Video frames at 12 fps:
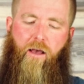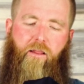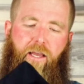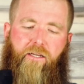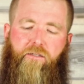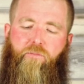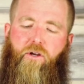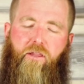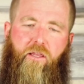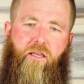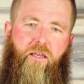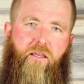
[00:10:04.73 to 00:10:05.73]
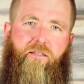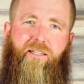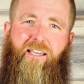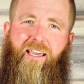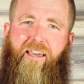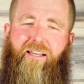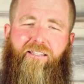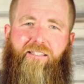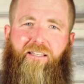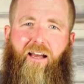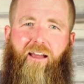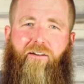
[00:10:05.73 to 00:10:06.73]
I like to bring these in
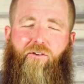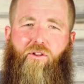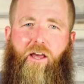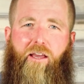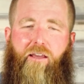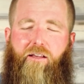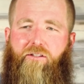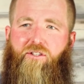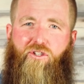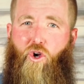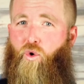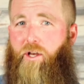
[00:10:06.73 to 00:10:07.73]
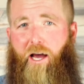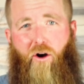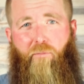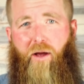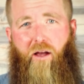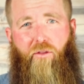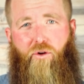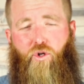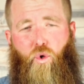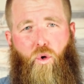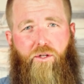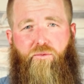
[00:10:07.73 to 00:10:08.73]
case I ever like soaked out my other
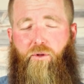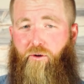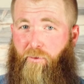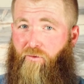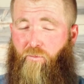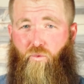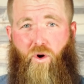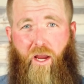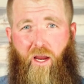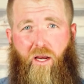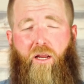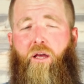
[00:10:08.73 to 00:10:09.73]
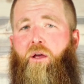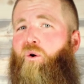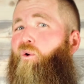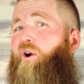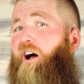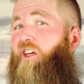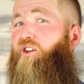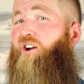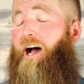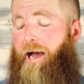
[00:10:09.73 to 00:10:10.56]
shorts, whether it be from rain or other